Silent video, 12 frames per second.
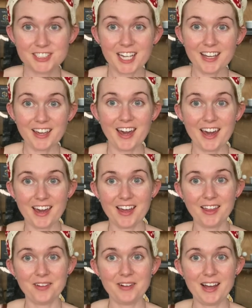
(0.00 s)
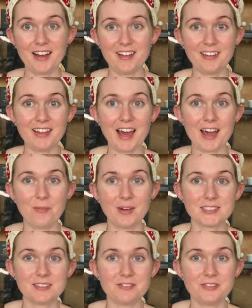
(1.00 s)
JK, lol, I
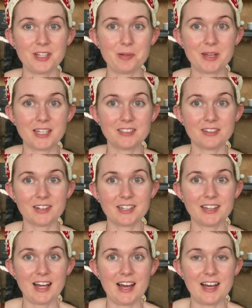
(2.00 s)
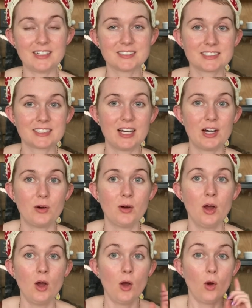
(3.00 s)
wasn't filming during that, so
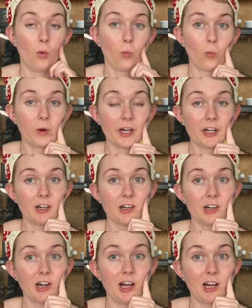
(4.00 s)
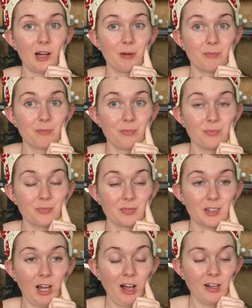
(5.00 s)
we're
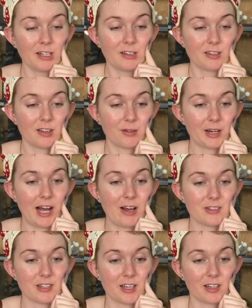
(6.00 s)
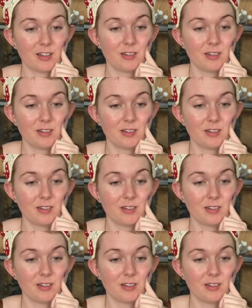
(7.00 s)
not gonna see the rehousing.